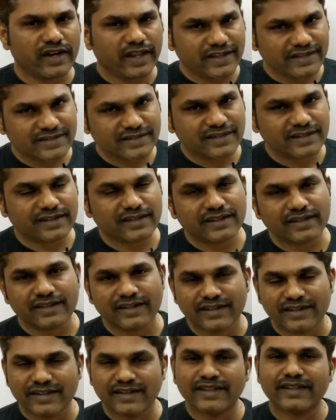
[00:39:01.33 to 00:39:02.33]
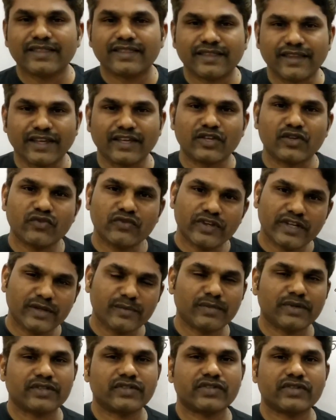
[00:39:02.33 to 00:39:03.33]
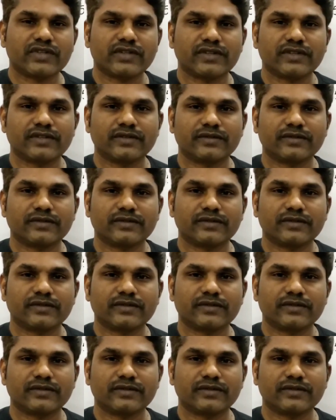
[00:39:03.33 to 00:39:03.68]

nice day. Thank you very much.